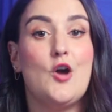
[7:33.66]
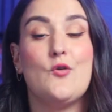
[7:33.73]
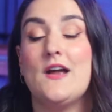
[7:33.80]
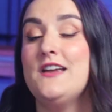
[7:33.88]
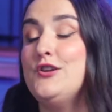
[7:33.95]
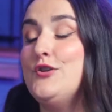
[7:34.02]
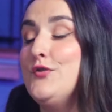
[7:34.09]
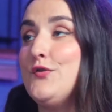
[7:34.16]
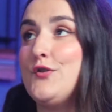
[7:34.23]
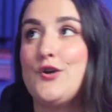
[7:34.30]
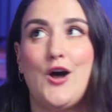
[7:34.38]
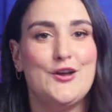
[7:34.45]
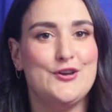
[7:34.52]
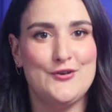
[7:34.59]
All right, you've
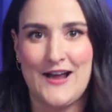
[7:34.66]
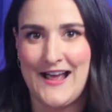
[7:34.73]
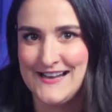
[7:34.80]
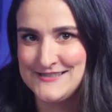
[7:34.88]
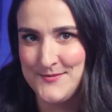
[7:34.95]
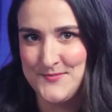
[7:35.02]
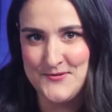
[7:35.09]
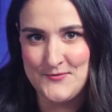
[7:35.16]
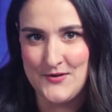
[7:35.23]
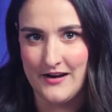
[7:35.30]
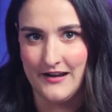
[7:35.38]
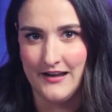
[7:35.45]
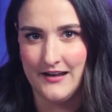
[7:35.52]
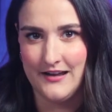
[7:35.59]
got your ads up and
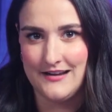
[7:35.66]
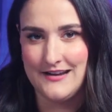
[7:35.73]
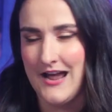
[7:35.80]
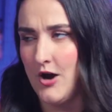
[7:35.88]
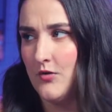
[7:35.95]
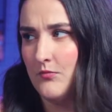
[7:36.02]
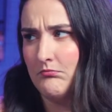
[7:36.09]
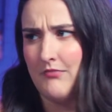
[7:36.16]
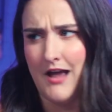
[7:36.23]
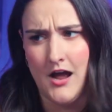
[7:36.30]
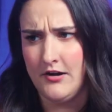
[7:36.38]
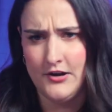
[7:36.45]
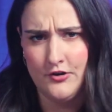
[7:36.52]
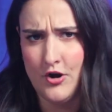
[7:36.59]
running. Now,
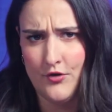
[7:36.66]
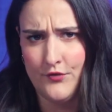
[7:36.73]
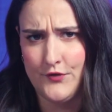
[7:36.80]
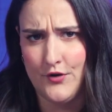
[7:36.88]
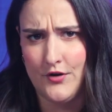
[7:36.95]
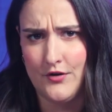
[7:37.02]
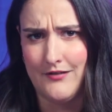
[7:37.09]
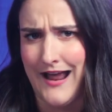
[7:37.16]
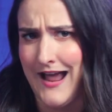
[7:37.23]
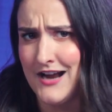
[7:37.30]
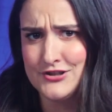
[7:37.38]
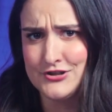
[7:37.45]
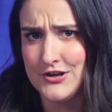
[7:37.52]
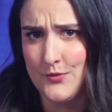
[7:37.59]
how do you know if they're
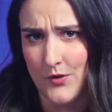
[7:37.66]
actually